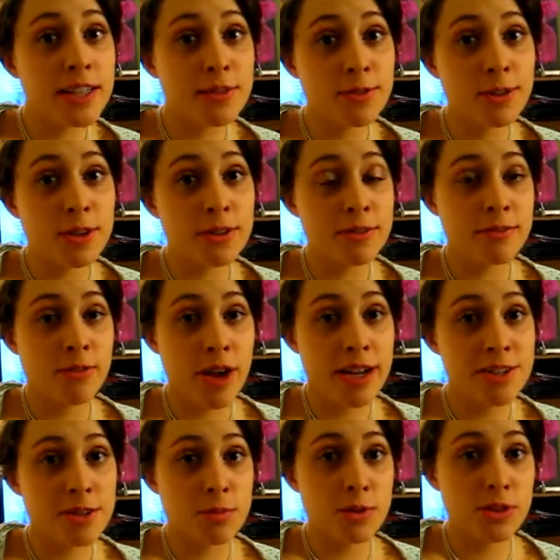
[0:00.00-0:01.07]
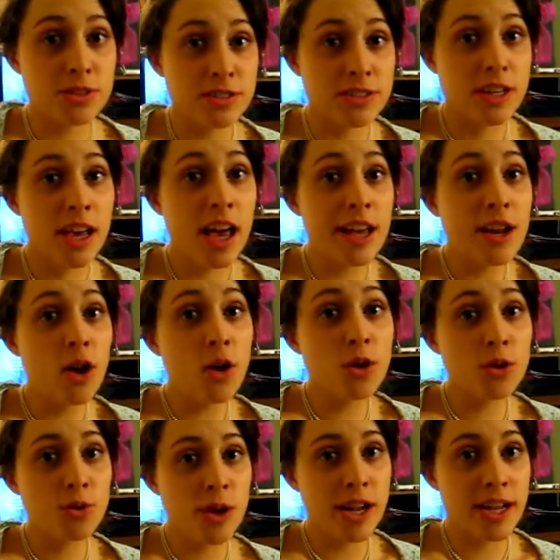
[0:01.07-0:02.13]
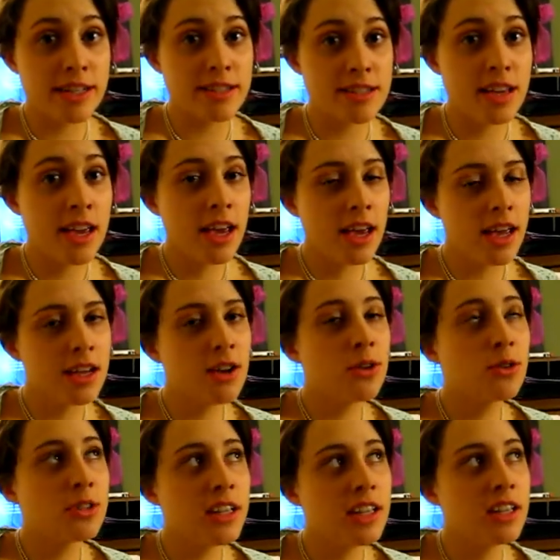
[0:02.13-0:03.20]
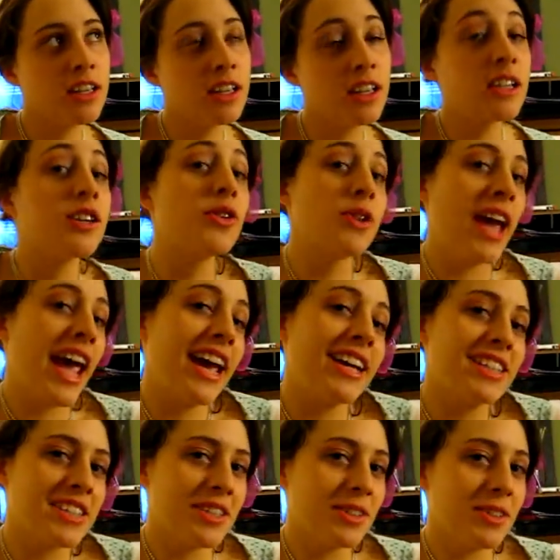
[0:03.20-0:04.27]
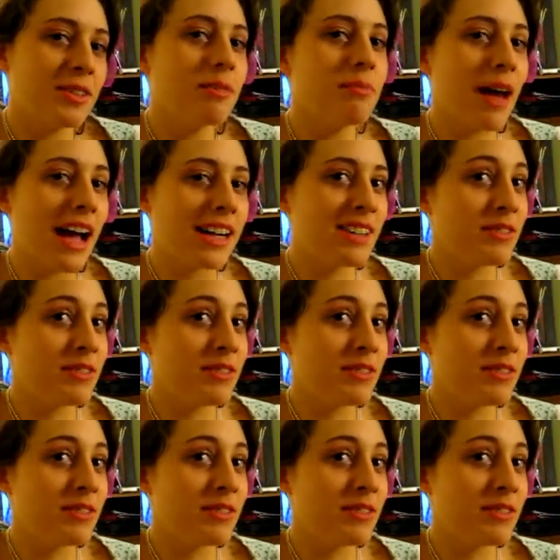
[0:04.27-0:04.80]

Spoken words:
fruit and vegetables and whole grains and only an occasional bag of